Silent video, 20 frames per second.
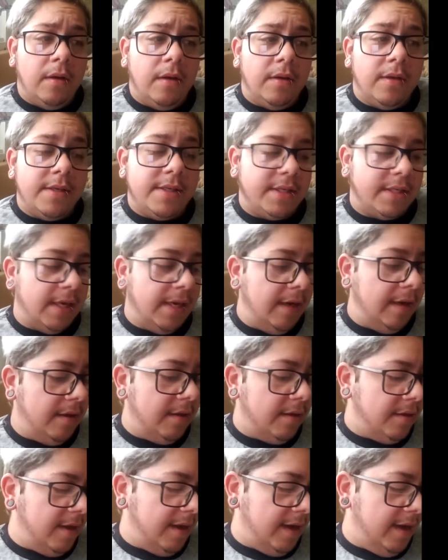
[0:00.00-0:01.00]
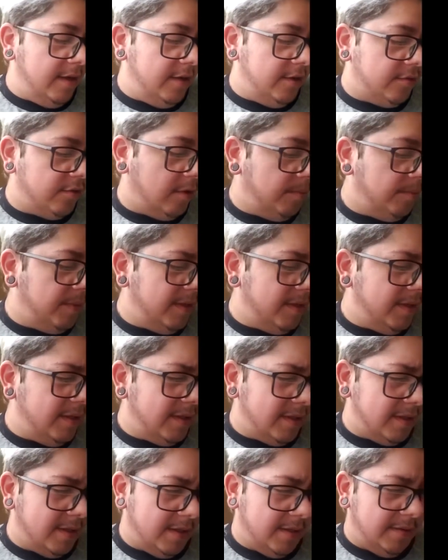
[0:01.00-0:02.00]
see that Trump
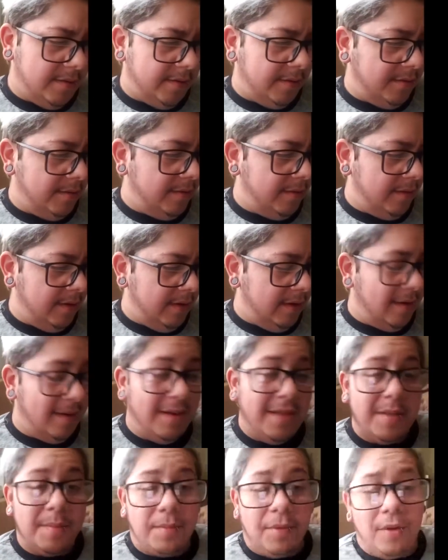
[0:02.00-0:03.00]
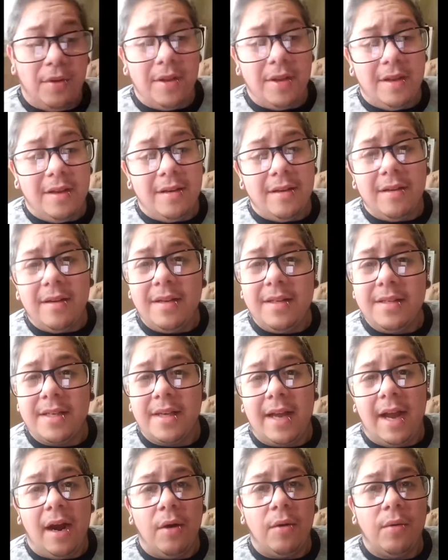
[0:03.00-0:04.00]
is, he's a bully. He's a
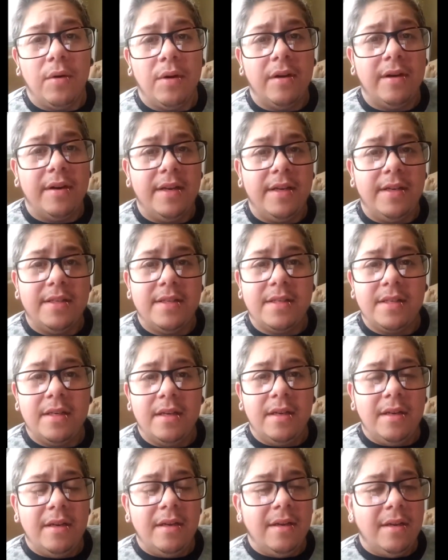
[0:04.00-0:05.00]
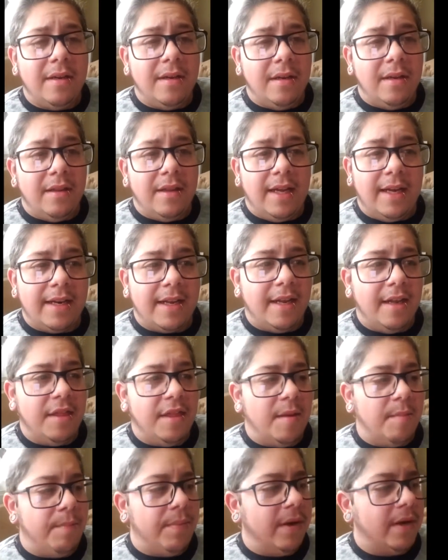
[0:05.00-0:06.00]
coward. He's that kid
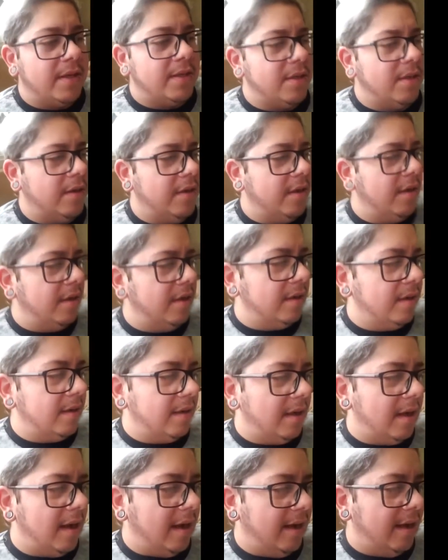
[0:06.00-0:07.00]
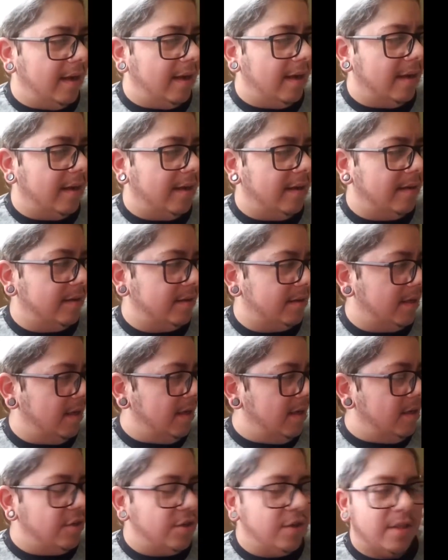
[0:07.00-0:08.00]
that picks on you and
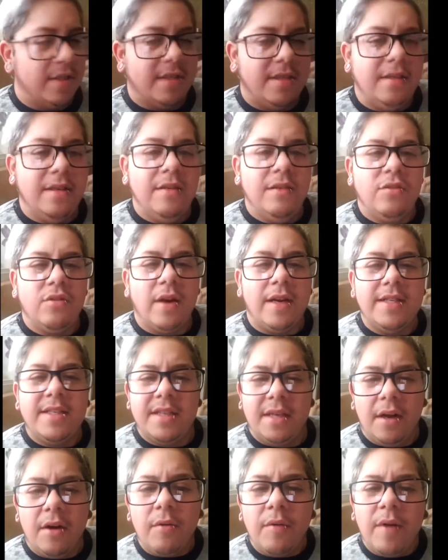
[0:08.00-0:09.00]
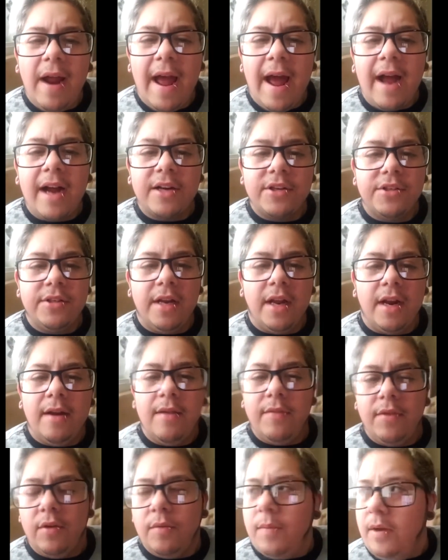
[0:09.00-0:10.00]
just tries to get a reaction out of
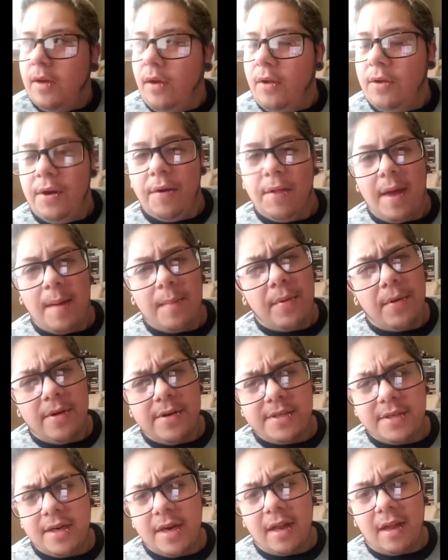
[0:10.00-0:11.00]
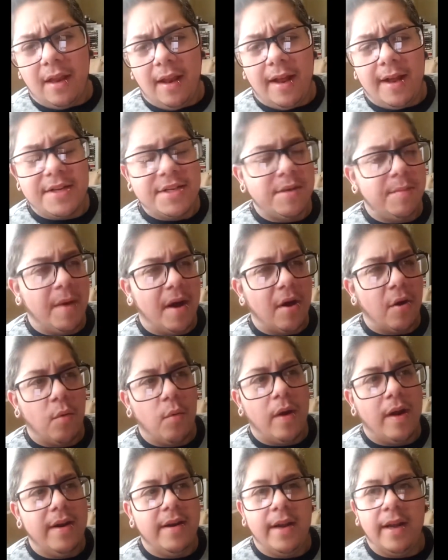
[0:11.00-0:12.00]
you. We all know that person in class, no matter
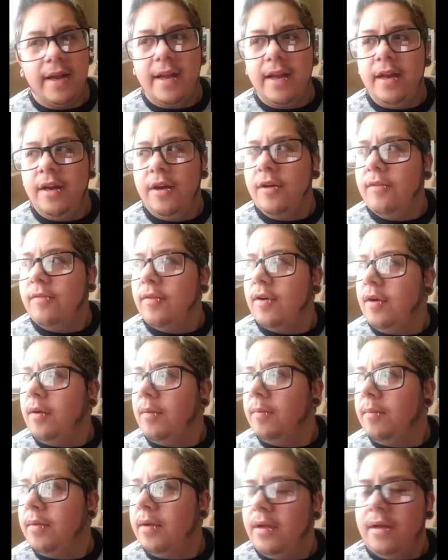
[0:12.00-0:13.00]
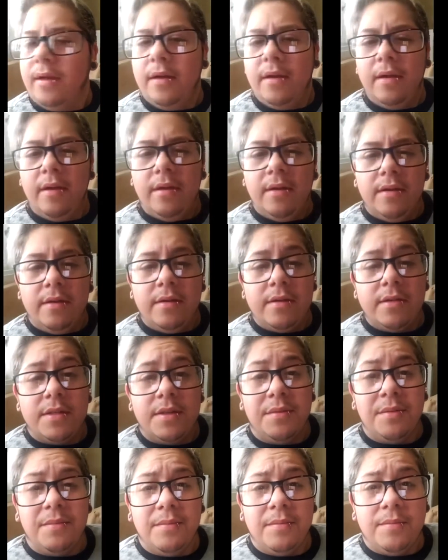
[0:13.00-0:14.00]
what decade you're from.
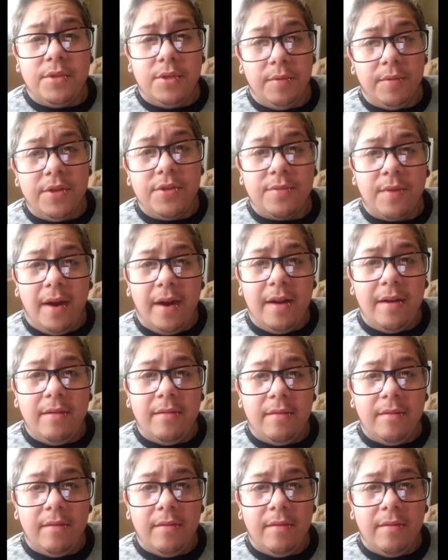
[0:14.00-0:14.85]
So do what's right.